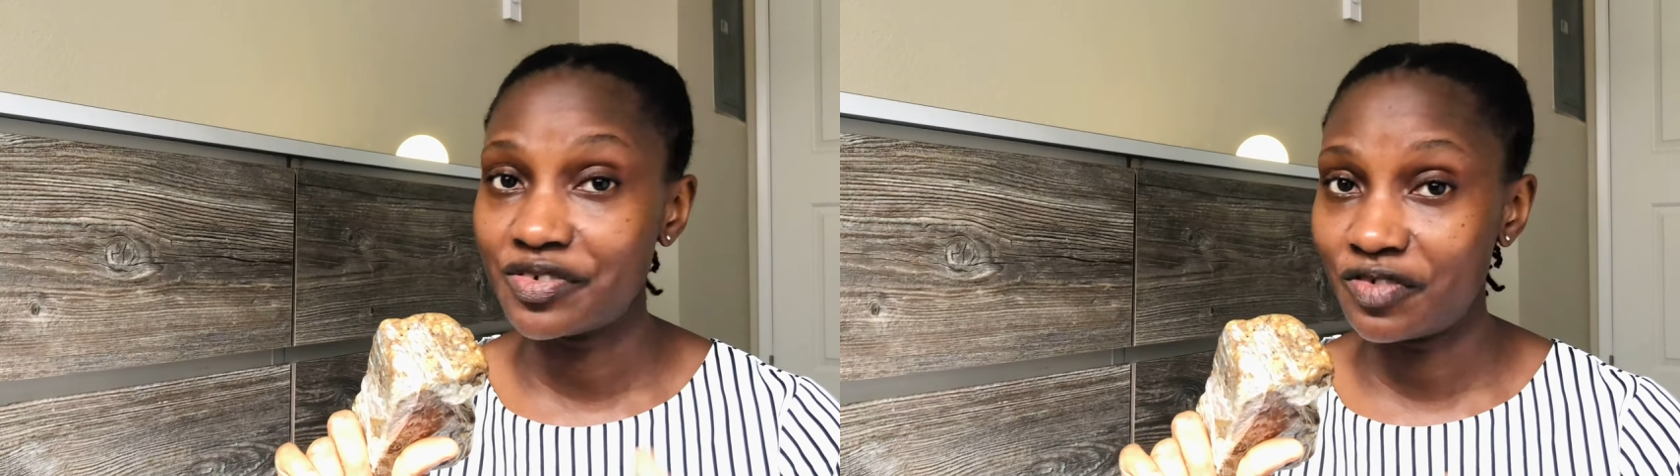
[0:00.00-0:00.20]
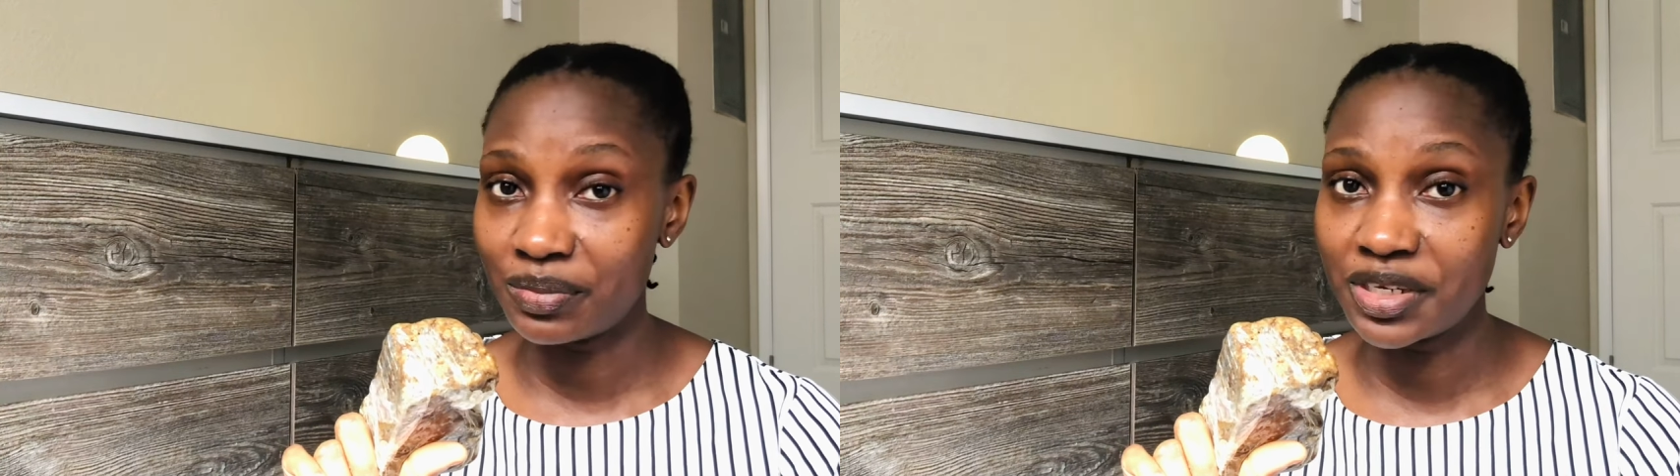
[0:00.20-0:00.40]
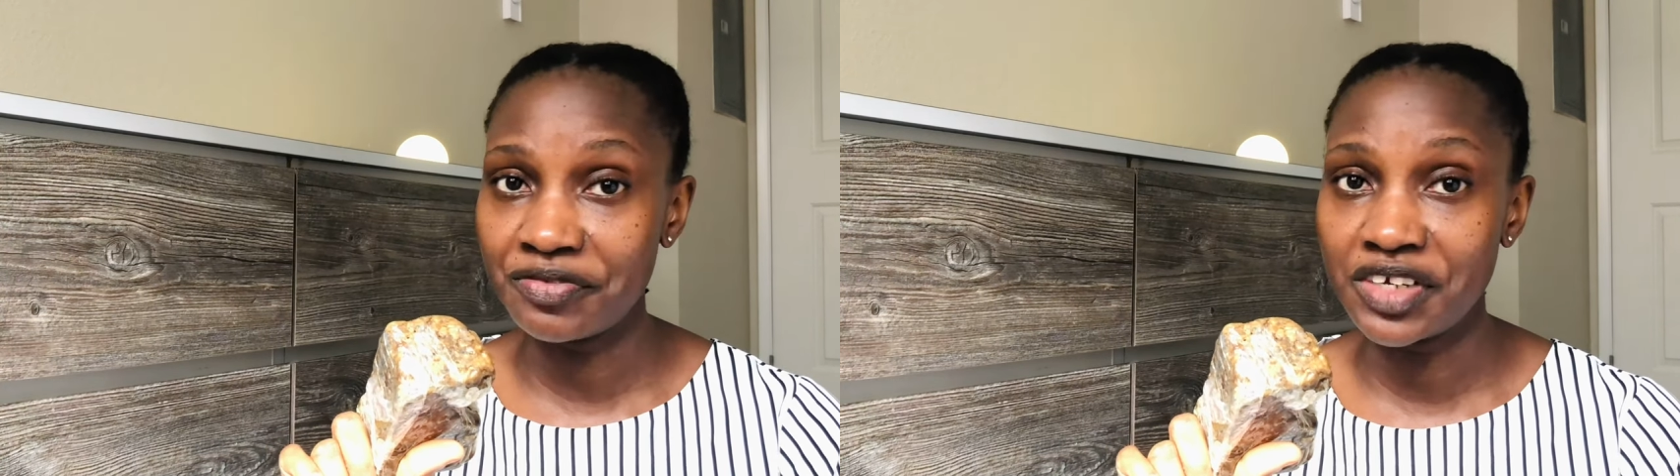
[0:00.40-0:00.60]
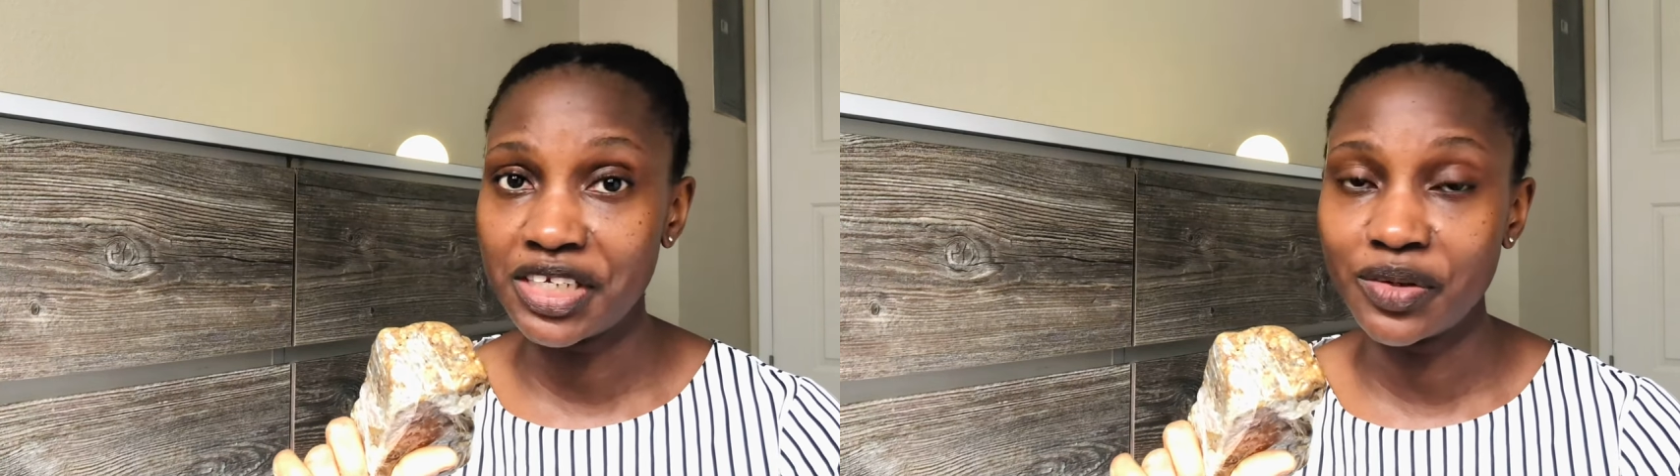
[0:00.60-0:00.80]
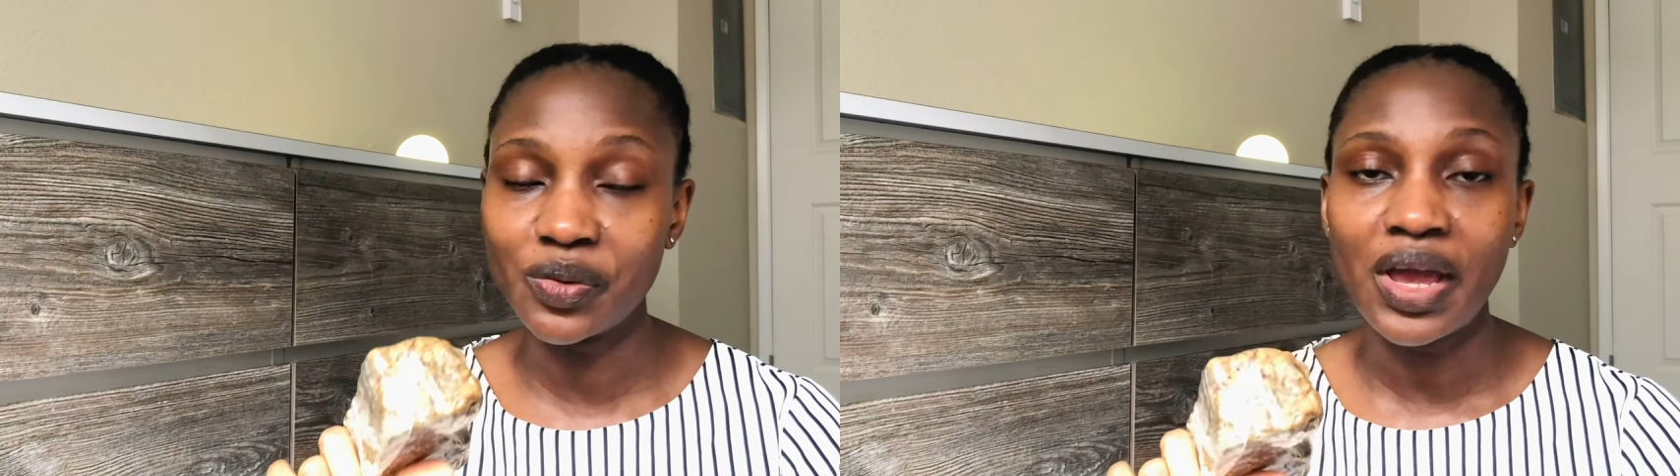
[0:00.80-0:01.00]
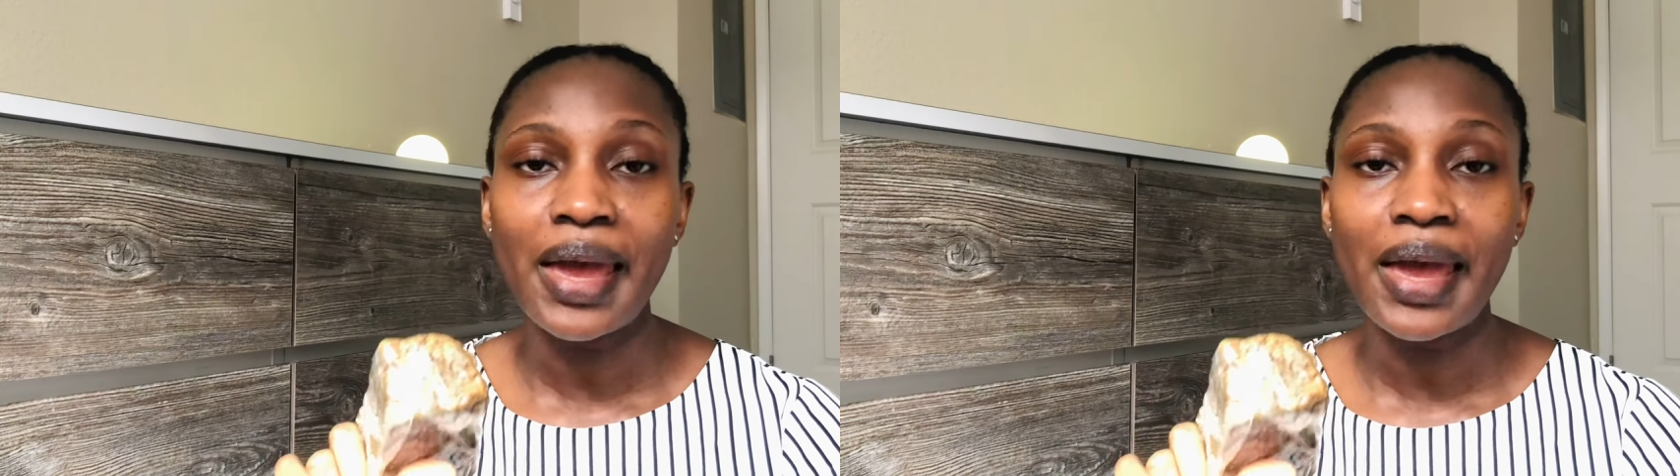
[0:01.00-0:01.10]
from the video,